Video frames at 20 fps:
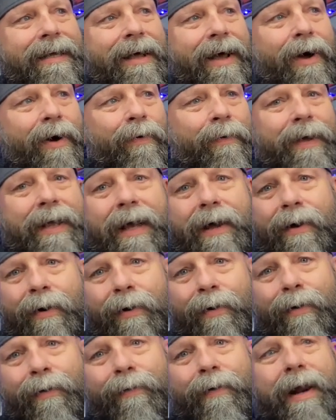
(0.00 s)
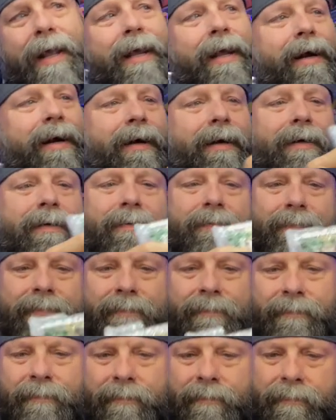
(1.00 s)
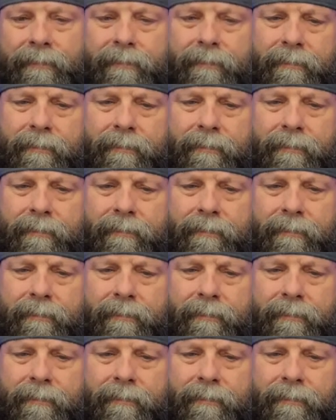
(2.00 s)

Oh, we oh right here. Mm.